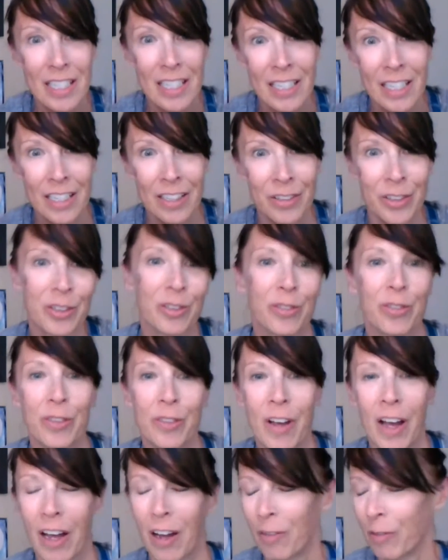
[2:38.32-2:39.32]
Sing. I don't know if
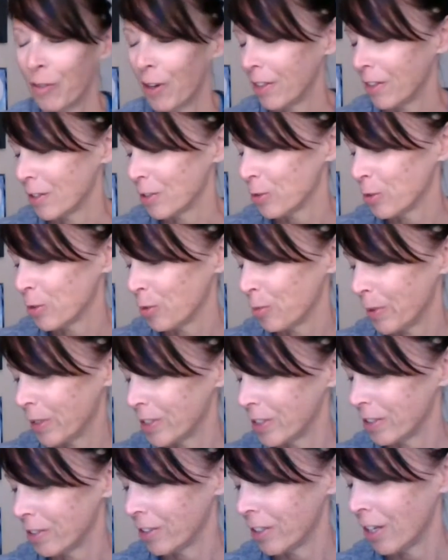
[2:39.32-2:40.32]
you've read this one by
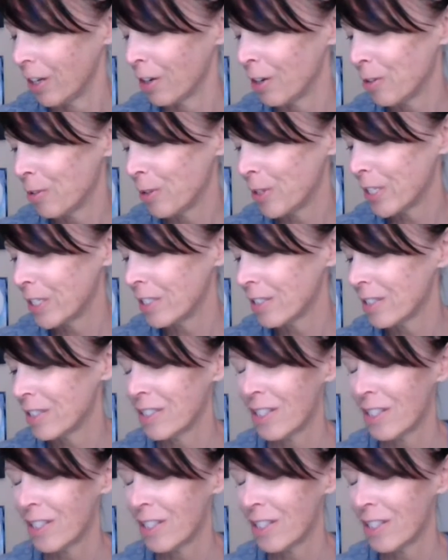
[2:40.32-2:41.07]
Delia Owens.